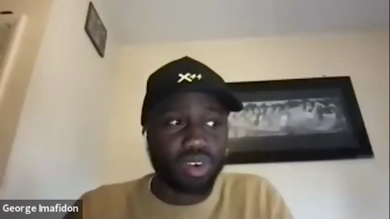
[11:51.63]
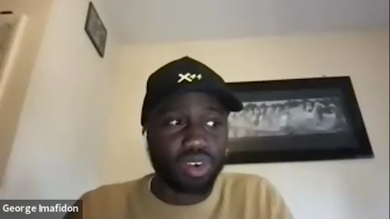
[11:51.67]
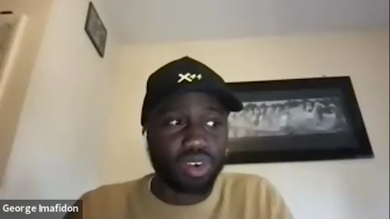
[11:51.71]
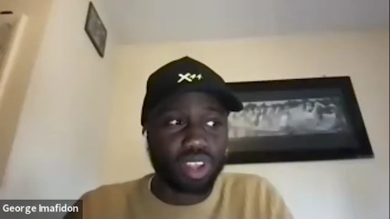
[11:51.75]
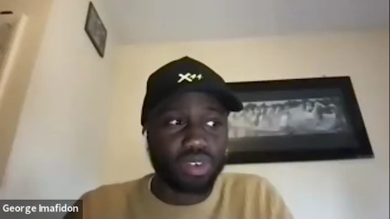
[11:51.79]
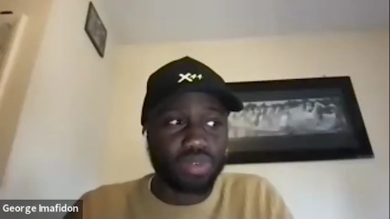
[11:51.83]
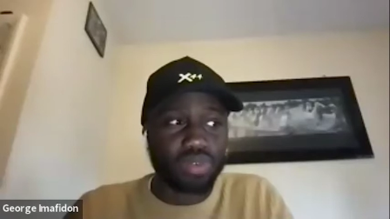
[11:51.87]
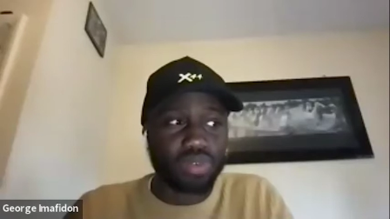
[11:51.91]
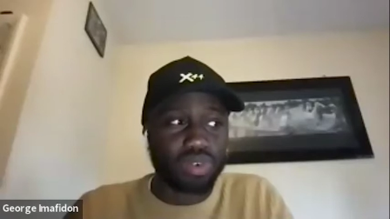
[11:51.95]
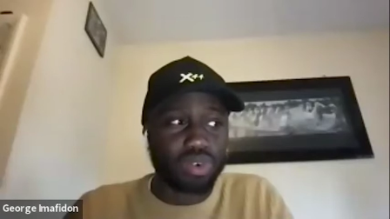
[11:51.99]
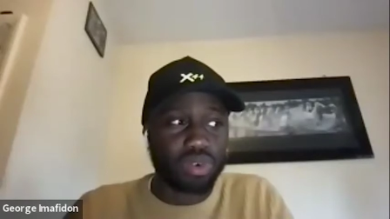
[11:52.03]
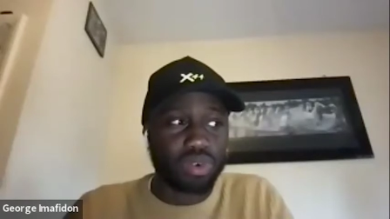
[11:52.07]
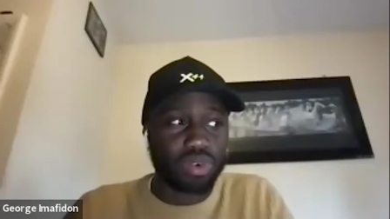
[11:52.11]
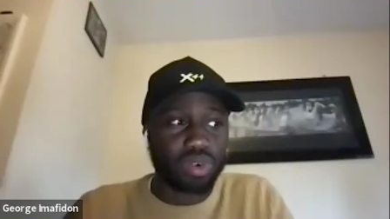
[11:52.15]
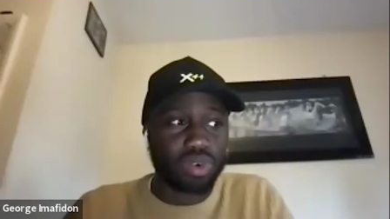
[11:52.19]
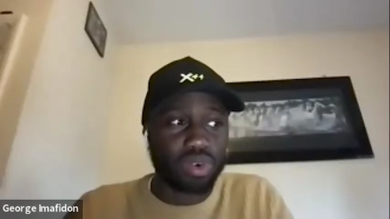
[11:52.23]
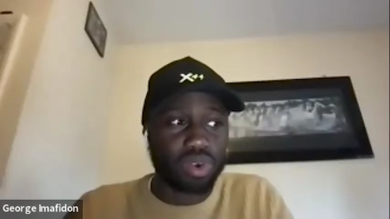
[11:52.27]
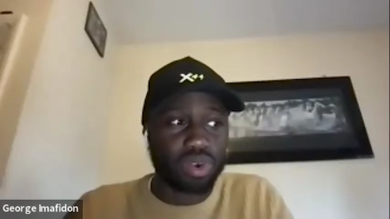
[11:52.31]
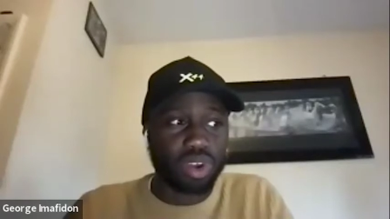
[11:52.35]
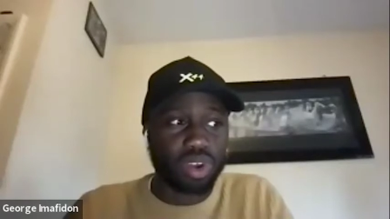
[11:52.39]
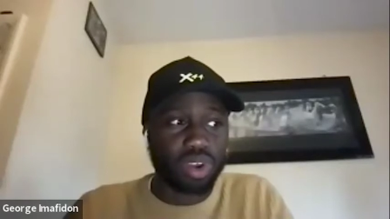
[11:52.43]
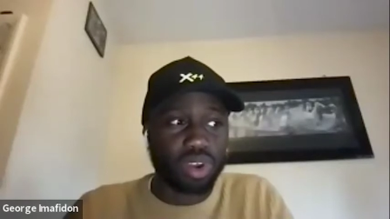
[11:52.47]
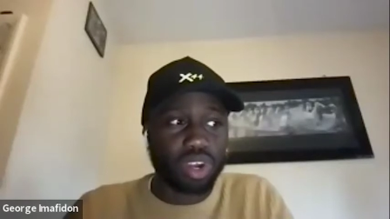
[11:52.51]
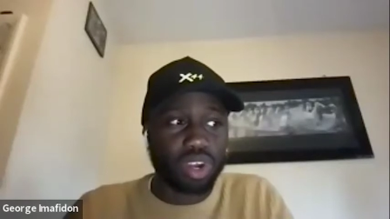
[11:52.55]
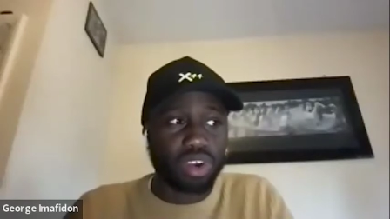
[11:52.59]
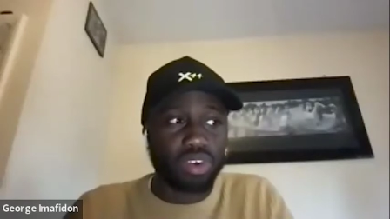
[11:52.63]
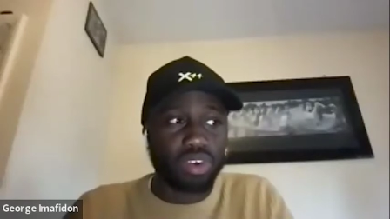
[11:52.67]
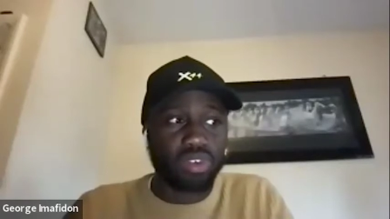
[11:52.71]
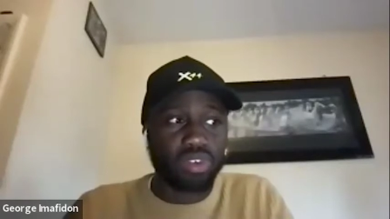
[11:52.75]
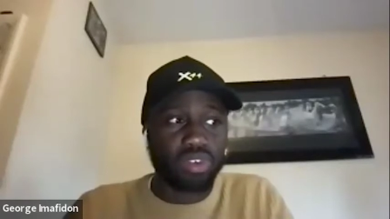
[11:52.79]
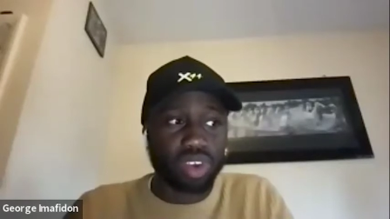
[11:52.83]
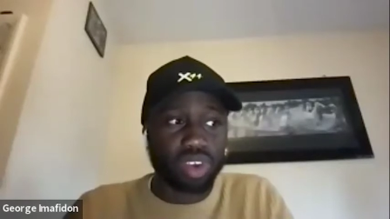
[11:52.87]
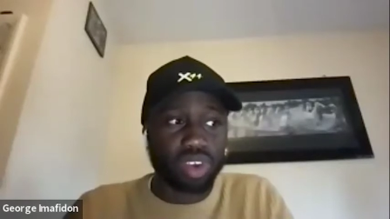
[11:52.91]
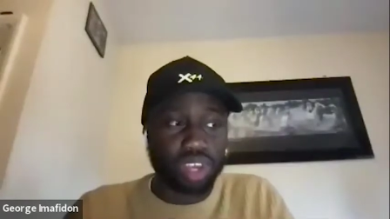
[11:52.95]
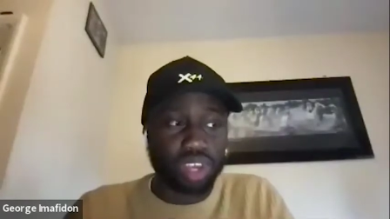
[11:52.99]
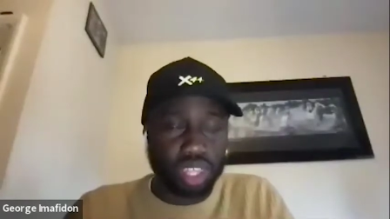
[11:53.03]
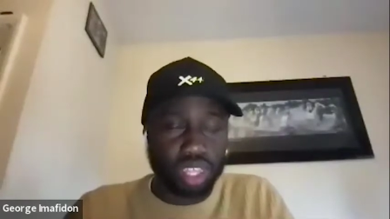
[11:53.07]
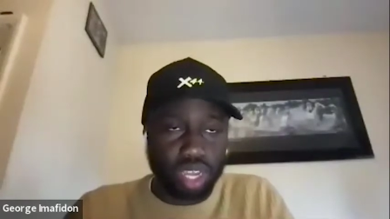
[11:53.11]
And it's only through
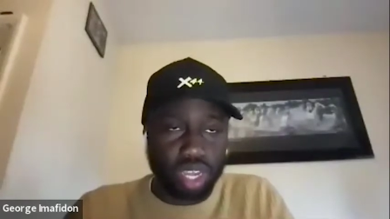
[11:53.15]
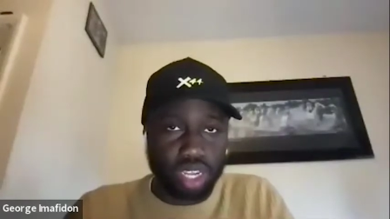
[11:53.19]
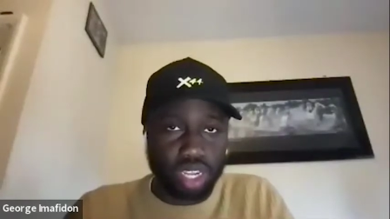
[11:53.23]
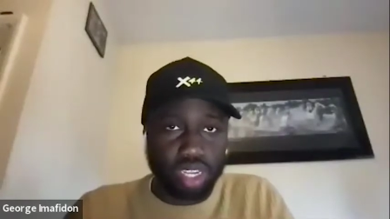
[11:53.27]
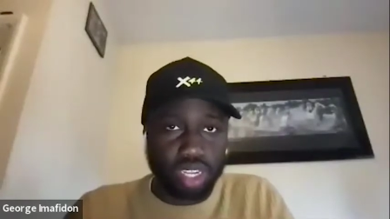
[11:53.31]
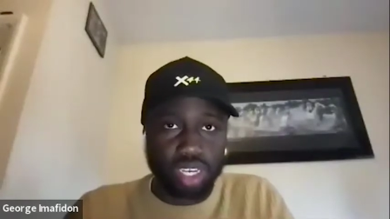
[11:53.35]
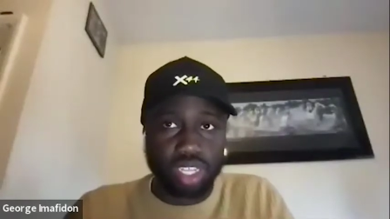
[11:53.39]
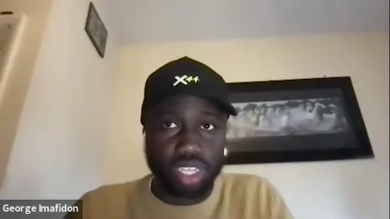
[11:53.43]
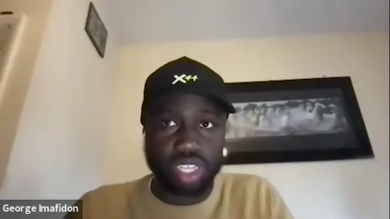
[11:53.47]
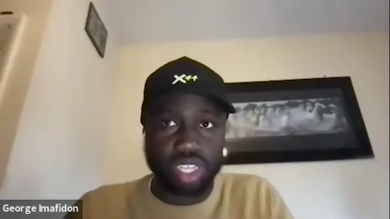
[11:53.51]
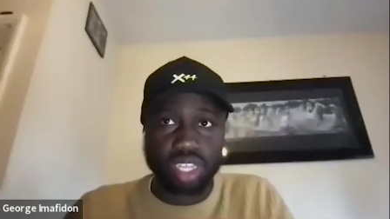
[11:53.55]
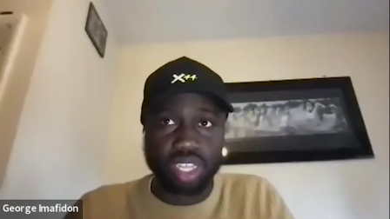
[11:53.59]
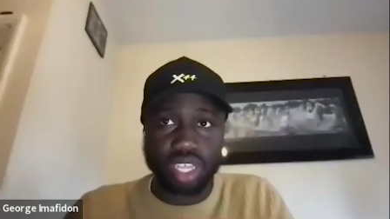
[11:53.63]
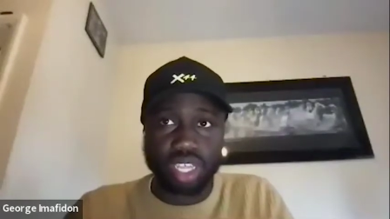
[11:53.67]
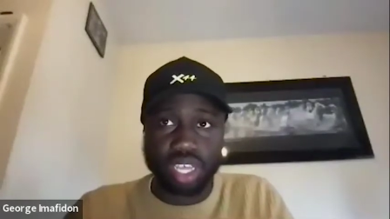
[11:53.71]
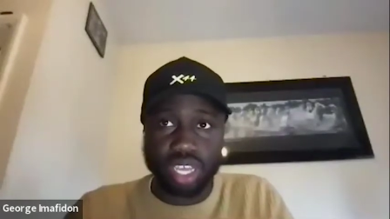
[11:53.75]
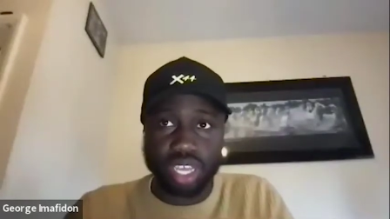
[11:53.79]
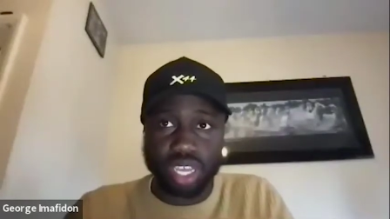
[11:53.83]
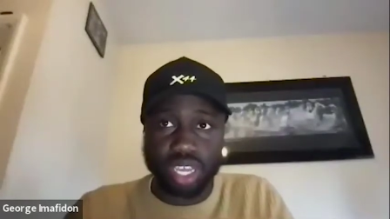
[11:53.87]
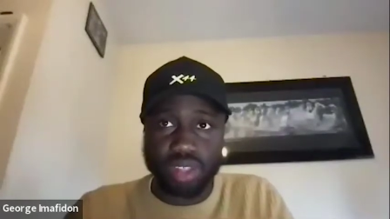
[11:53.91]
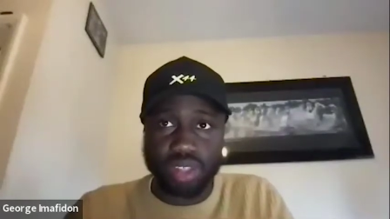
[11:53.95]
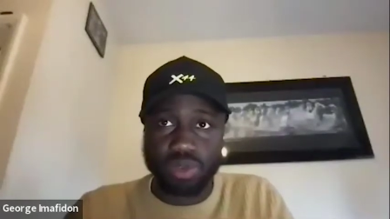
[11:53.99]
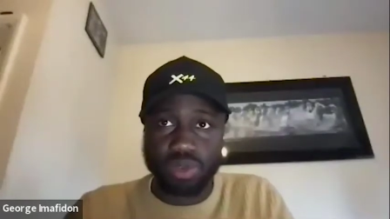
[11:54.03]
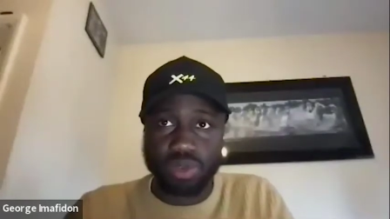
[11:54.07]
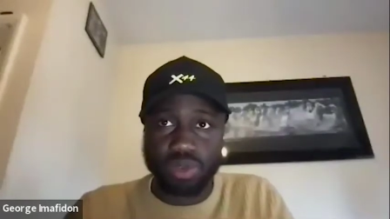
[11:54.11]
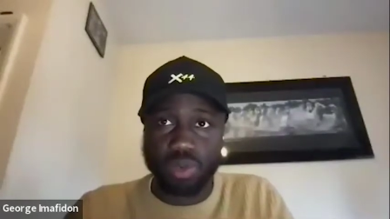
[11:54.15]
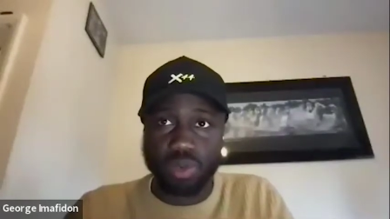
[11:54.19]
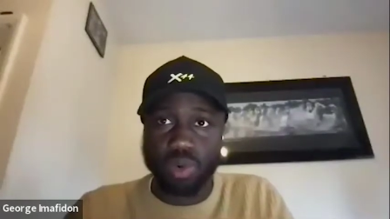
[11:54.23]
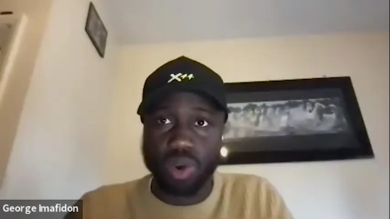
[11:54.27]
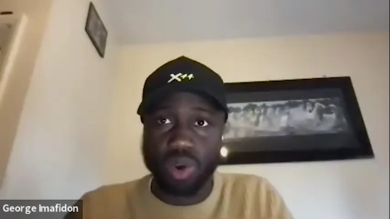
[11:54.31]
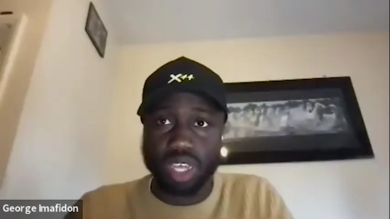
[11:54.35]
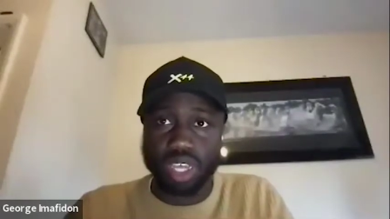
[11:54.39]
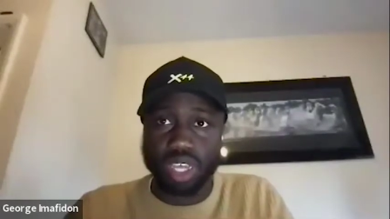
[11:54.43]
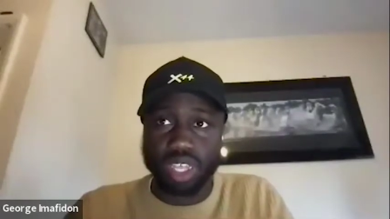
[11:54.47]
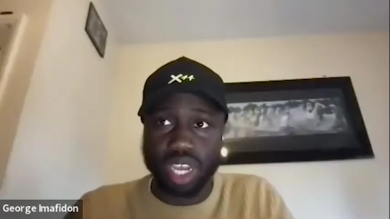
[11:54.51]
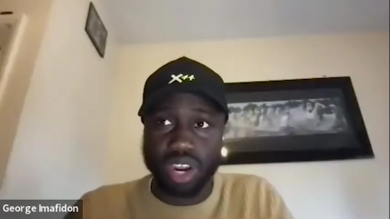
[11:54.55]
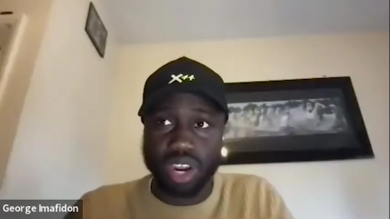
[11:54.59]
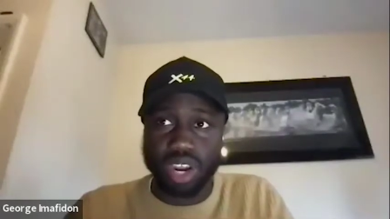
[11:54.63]
researching and seeing
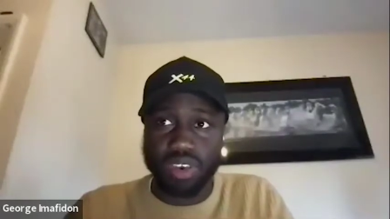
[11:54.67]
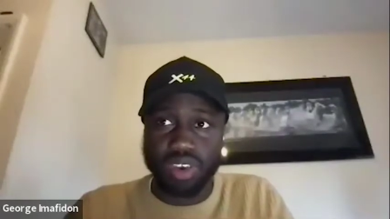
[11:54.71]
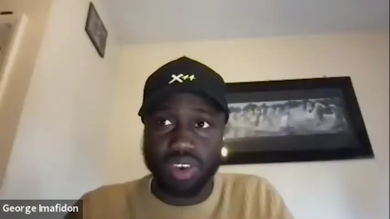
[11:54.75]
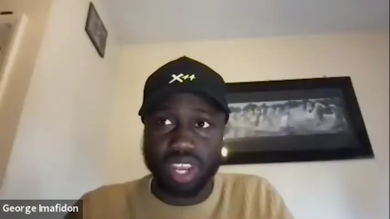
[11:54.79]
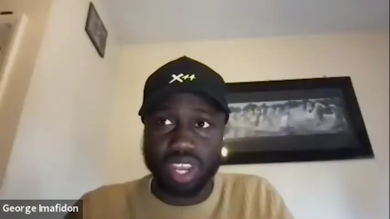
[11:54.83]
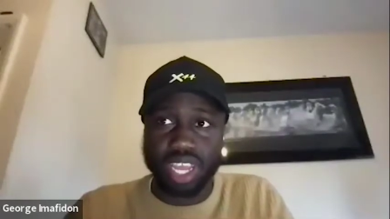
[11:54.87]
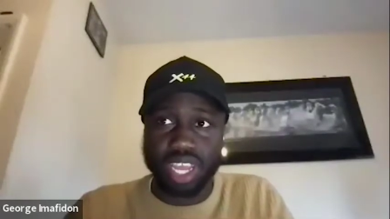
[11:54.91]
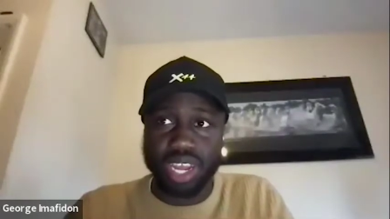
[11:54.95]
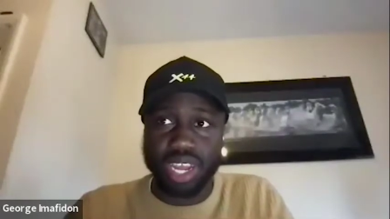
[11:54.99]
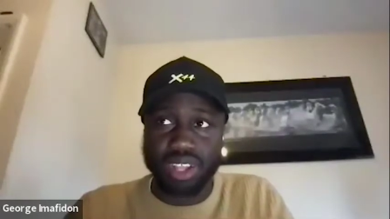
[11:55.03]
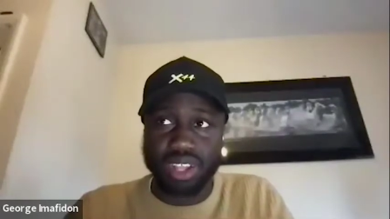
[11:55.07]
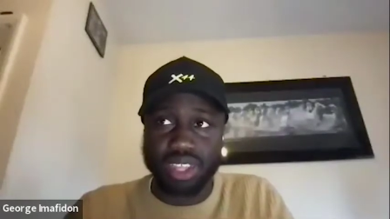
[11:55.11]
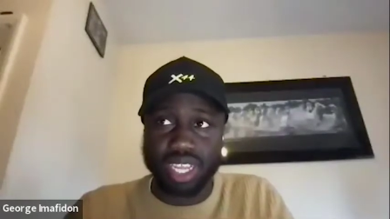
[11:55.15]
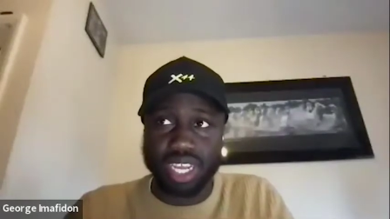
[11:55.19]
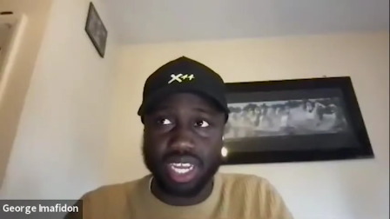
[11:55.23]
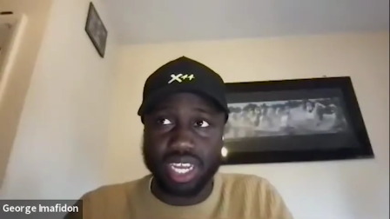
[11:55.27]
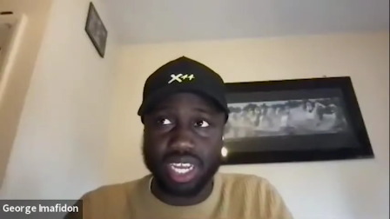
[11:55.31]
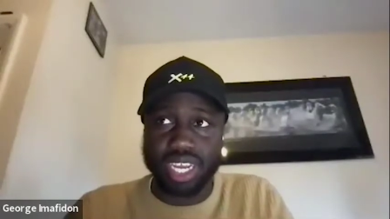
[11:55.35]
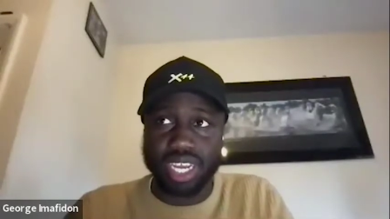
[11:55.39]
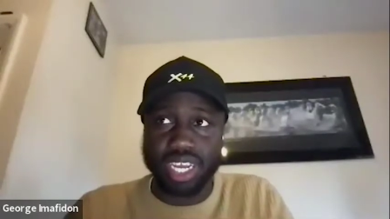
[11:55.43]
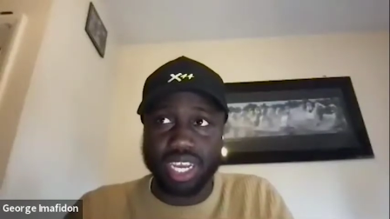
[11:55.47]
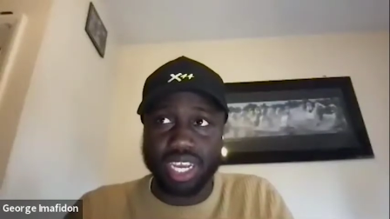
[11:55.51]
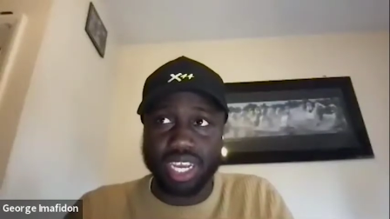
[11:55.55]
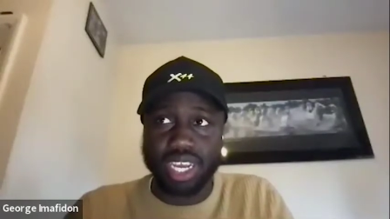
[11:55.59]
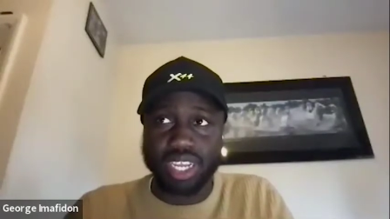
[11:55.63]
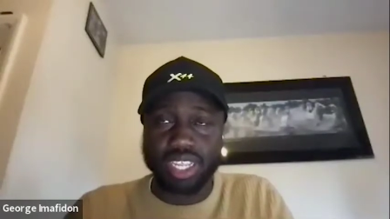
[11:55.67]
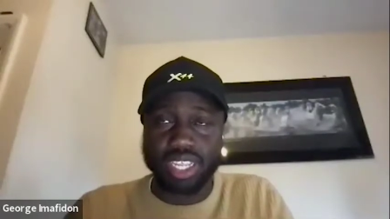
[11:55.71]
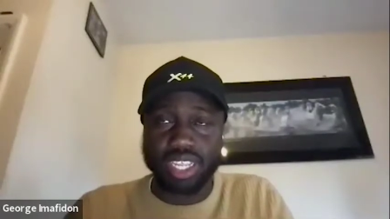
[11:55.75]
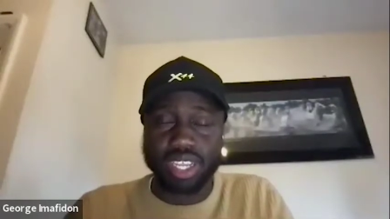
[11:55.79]
what is currently out there